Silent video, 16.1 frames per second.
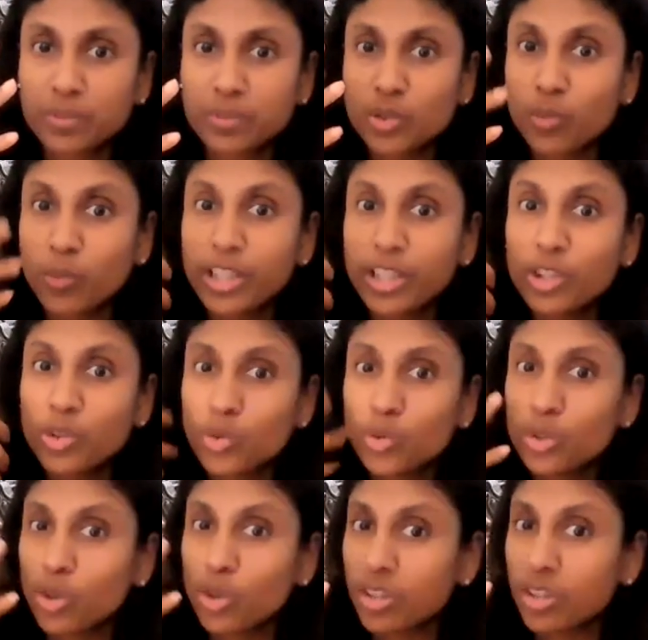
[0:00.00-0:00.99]
So when you
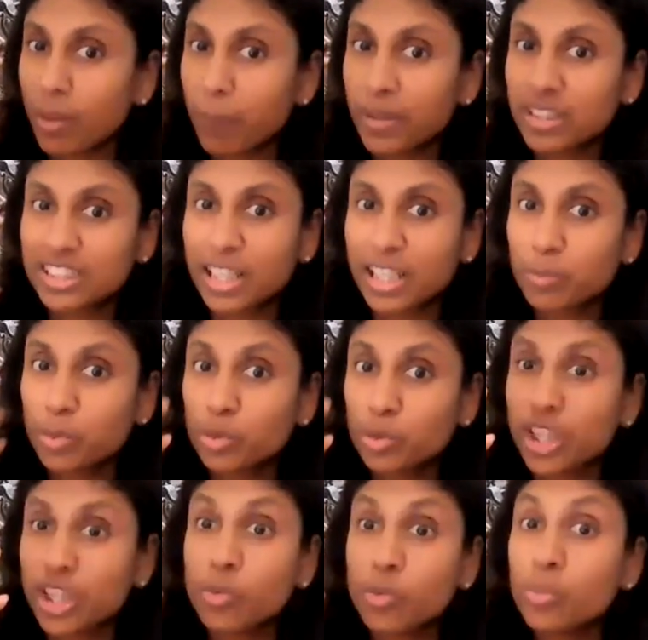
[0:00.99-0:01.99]
do your tapas and
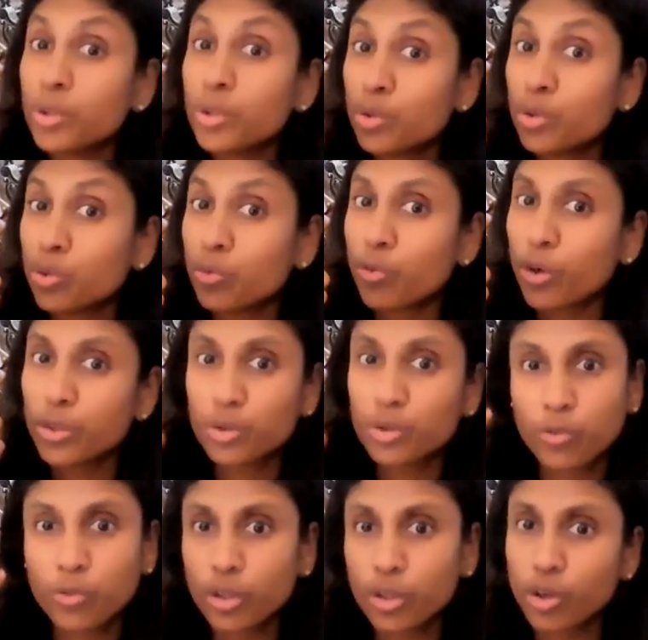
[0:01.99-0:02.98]
puja, whom do you do for? You
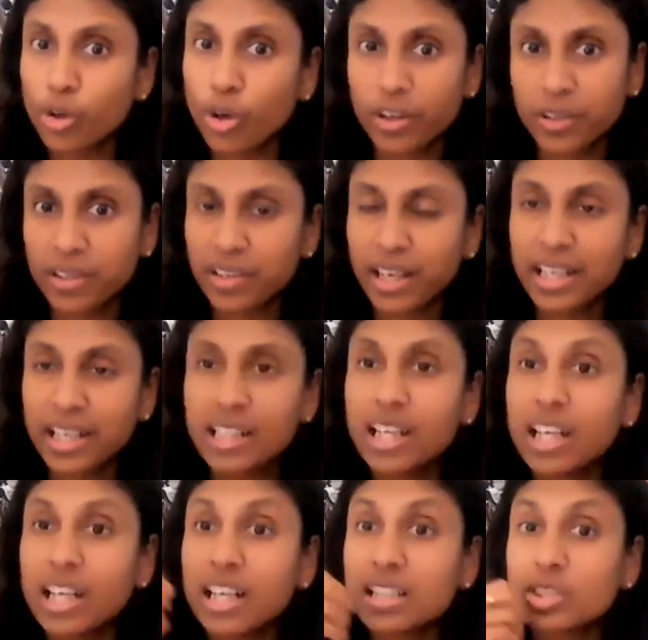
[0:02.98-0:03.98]
do for the Lord, right?
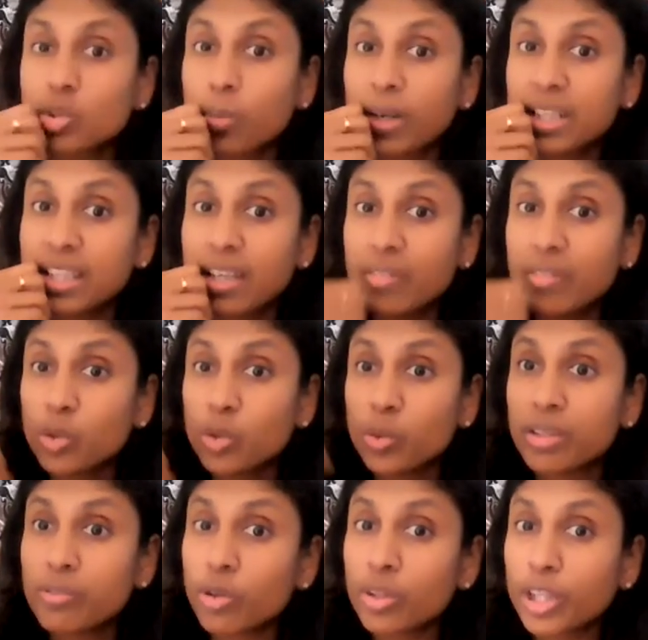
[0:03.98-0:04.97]
So what they were
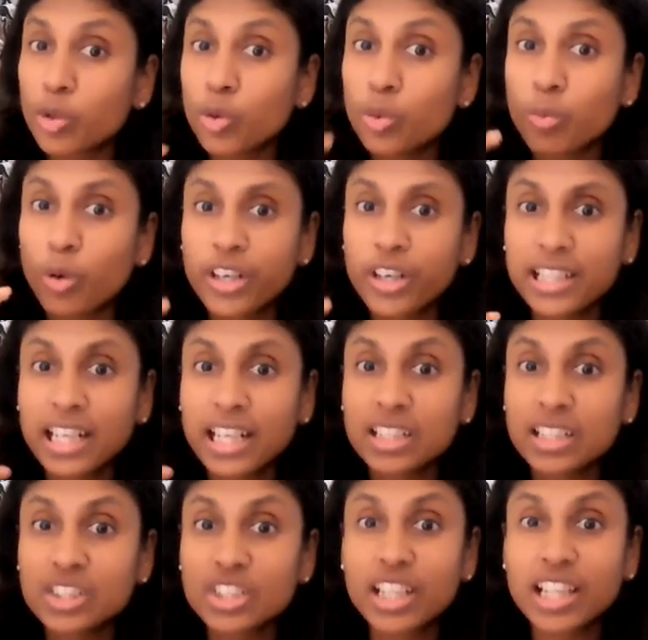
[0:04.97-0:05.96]
doing for their own body, they
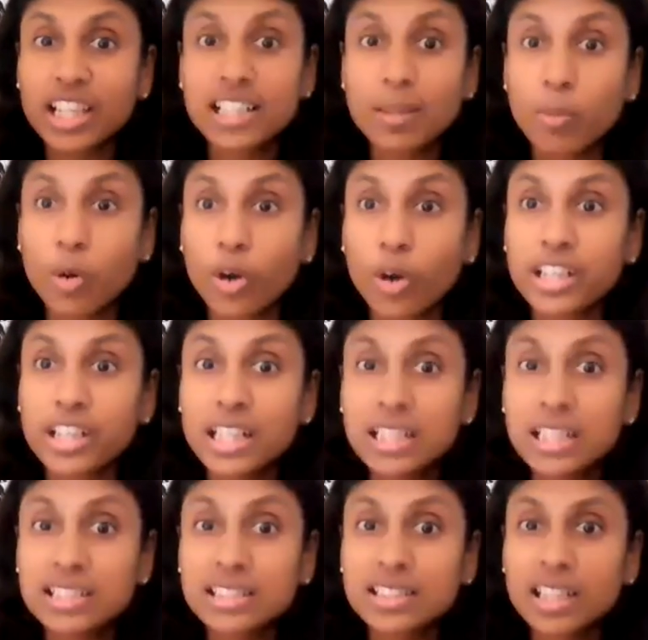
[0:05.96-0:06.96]
considered that the body
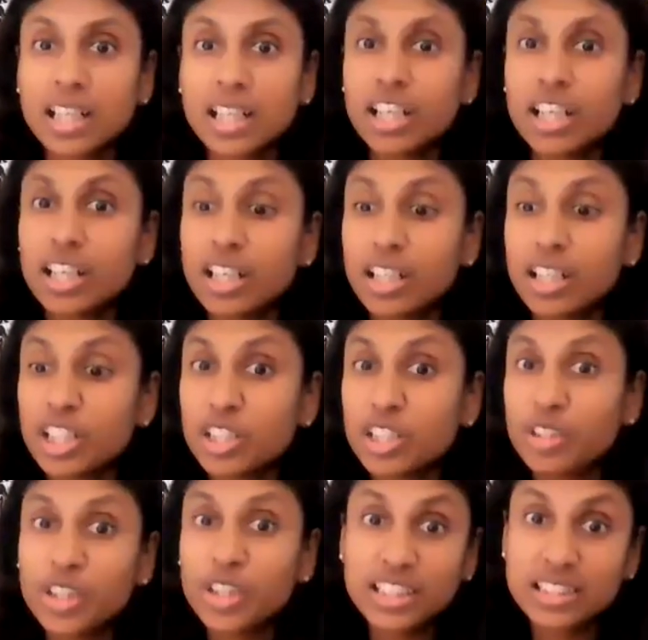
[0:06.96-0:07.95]
is
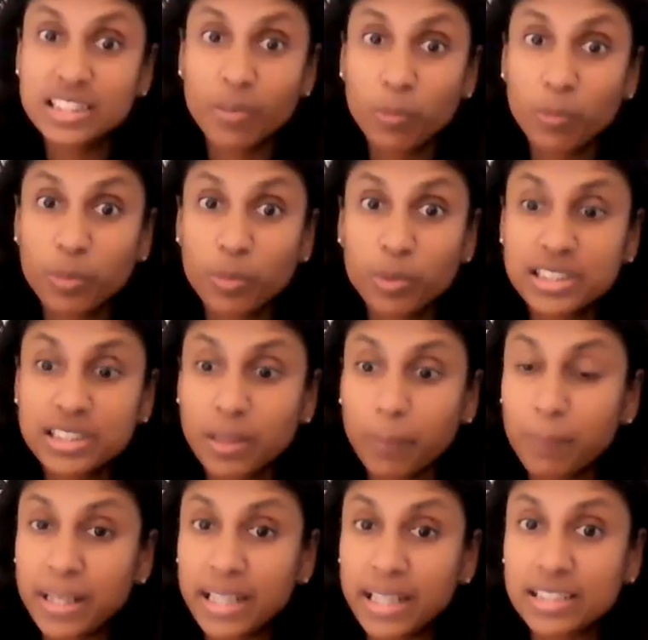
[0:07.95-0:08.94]
a
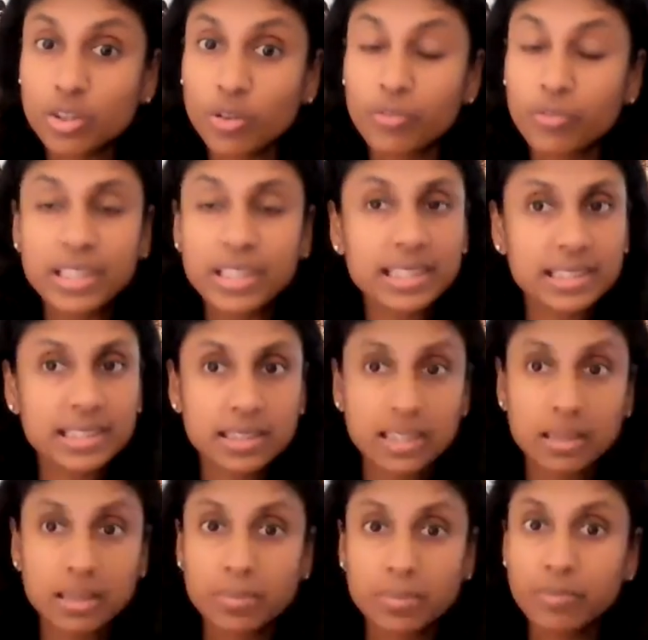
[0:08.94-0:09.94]
place of, yes,
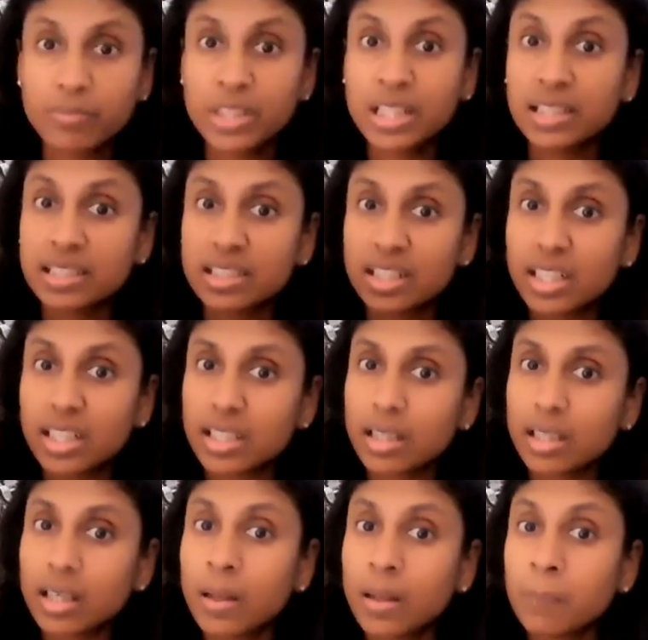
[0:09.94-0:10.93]
see, we consider
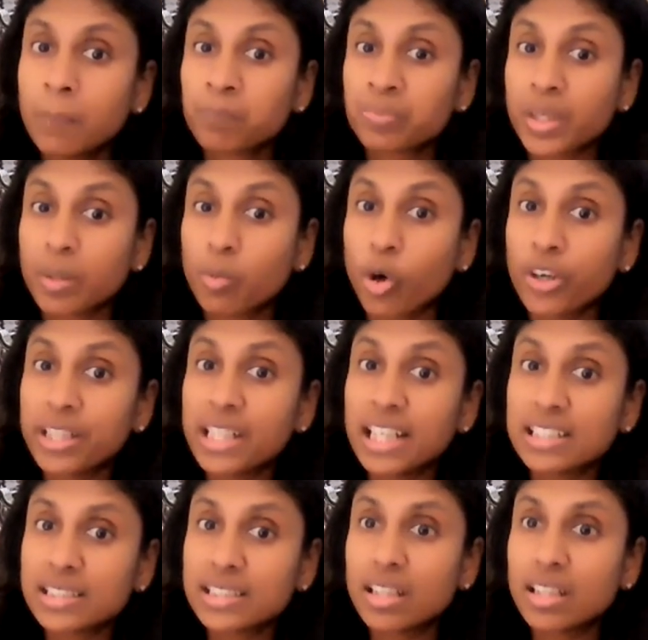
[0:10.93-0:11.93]
the body
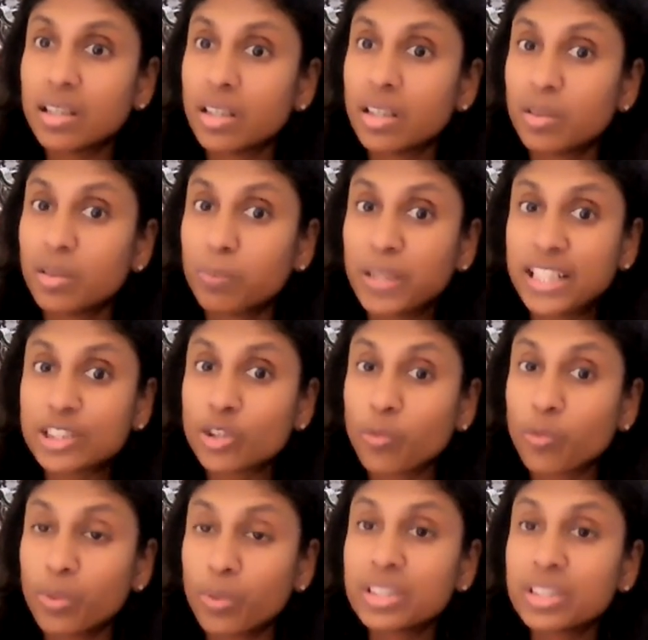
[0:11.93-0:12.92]
as a place
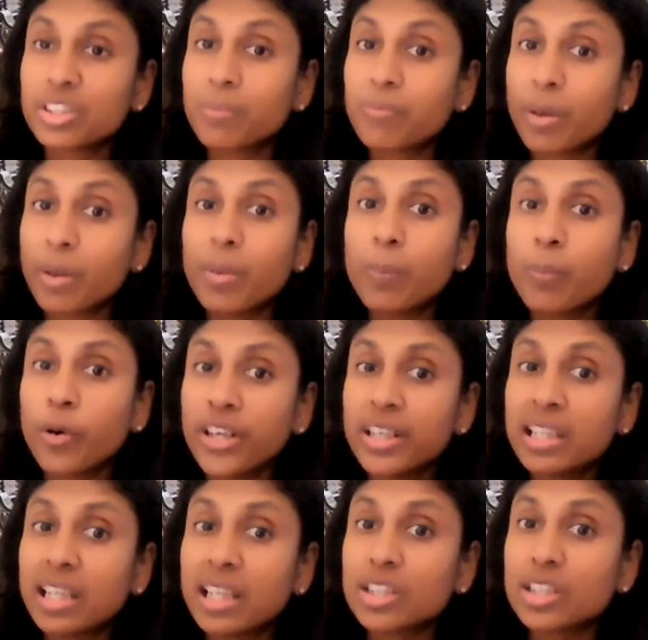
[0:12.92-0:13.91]
of worship from a
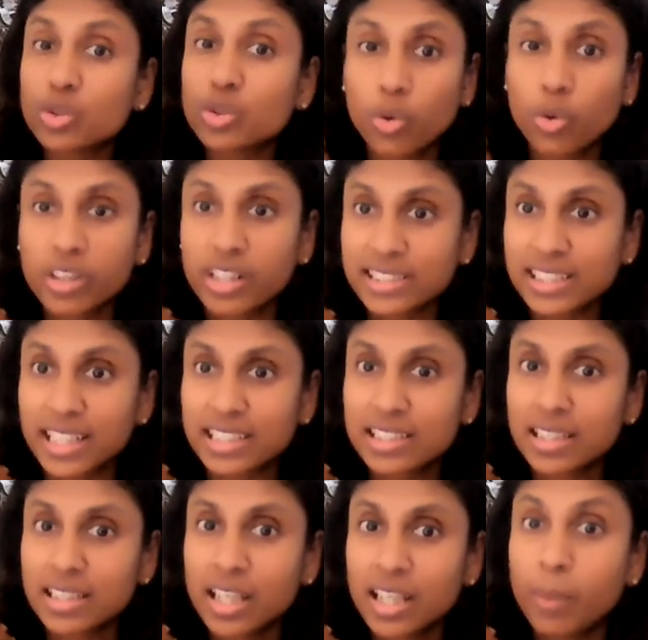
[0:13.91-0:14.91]
point that the soul
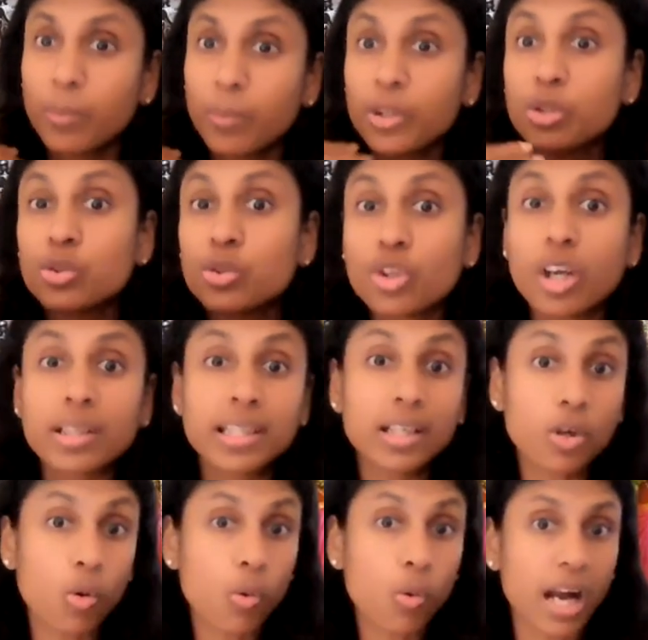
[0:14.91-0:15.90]
resides. But you should not
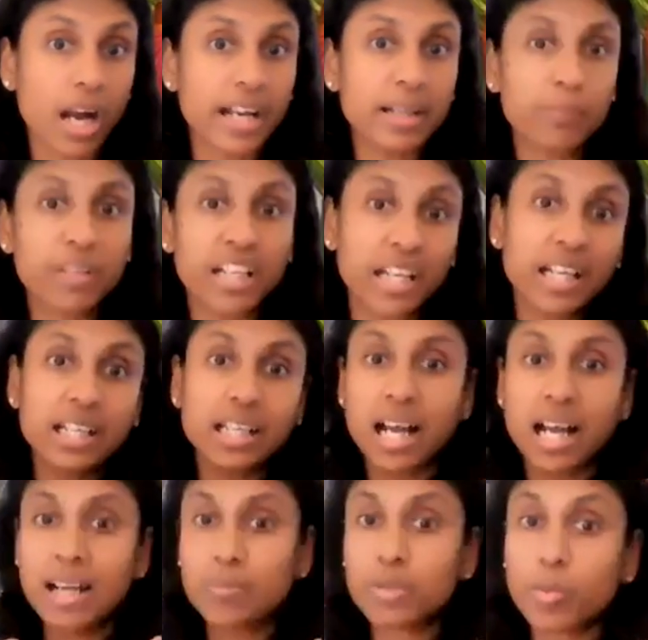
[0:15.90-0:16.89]
think, oh, I am great,
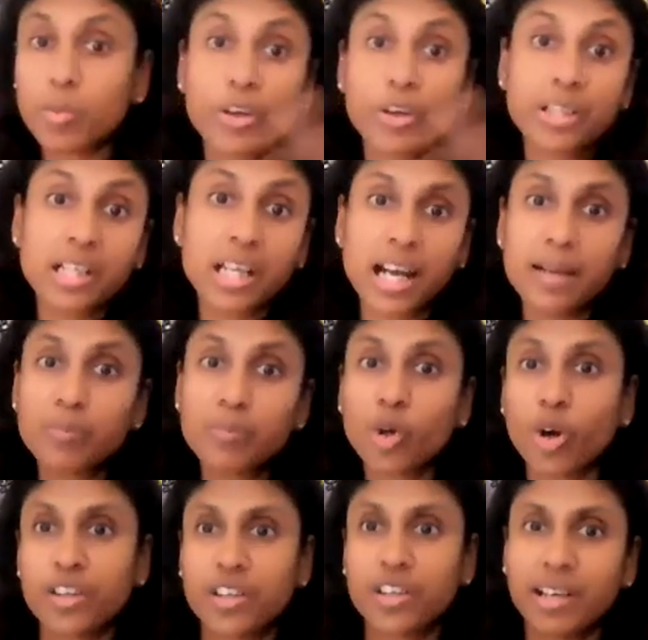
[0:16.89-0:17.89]
I am the body, I am
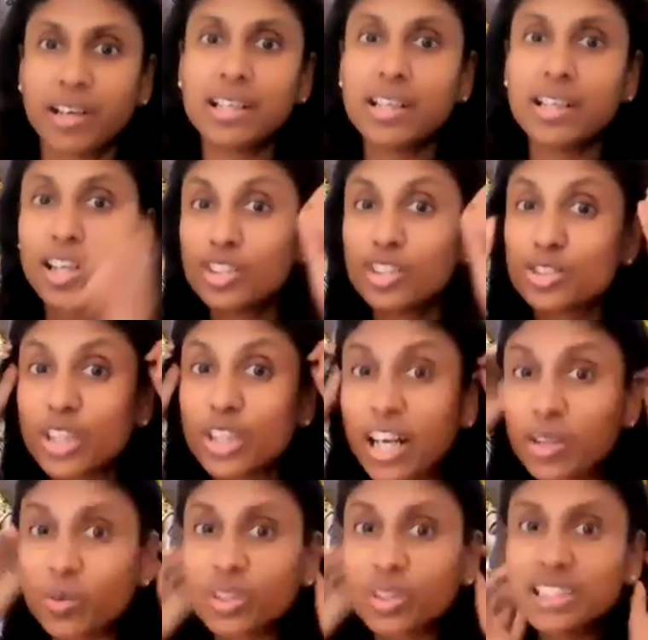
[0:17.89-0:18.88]
God, right? So
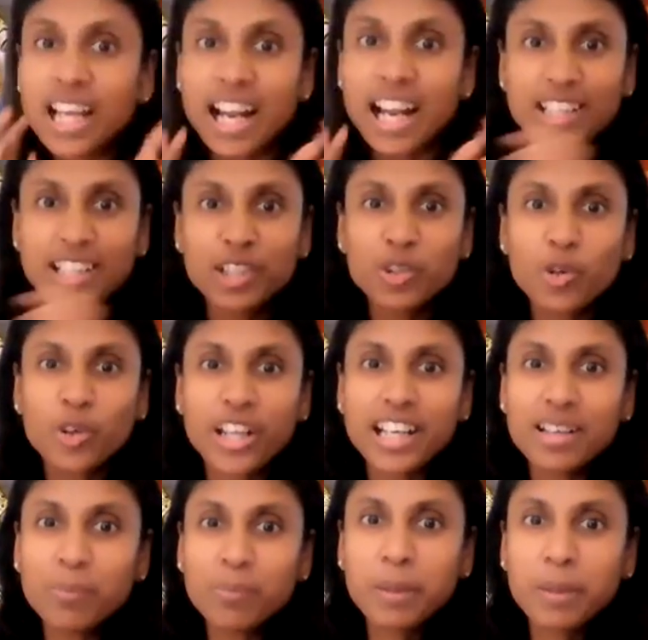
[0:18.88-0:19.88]
that was the attitude
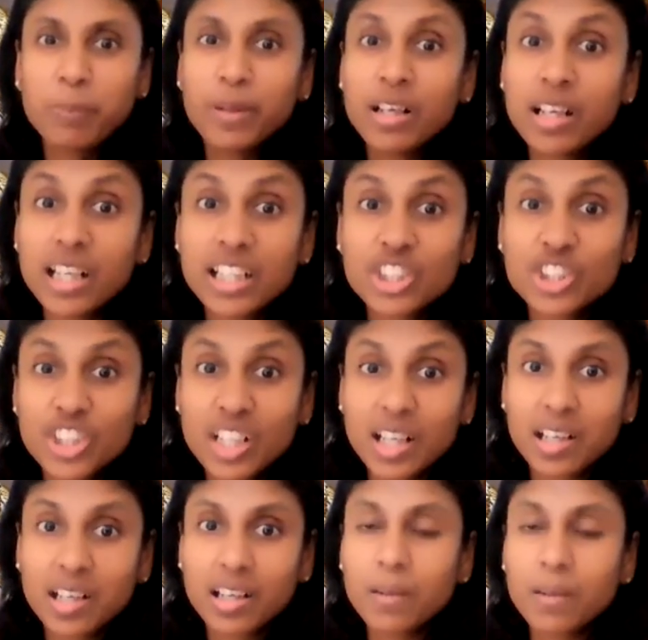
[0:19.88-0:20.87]
in people in Sri
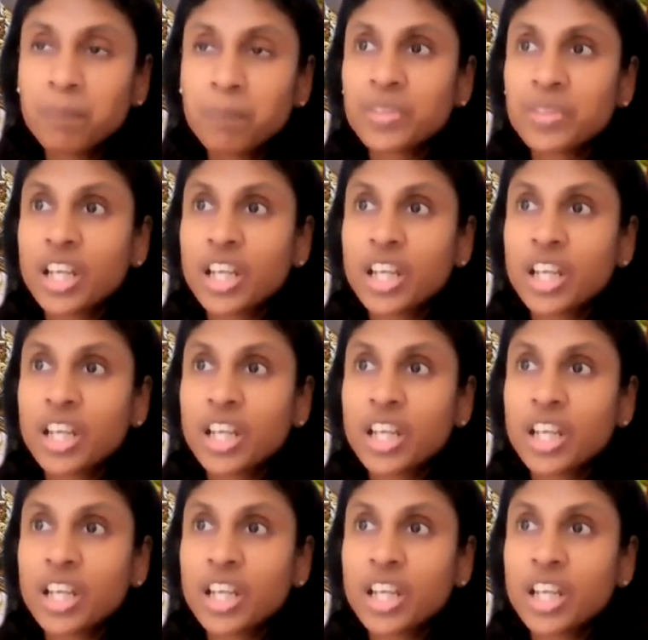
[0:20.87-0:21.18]
Lanka.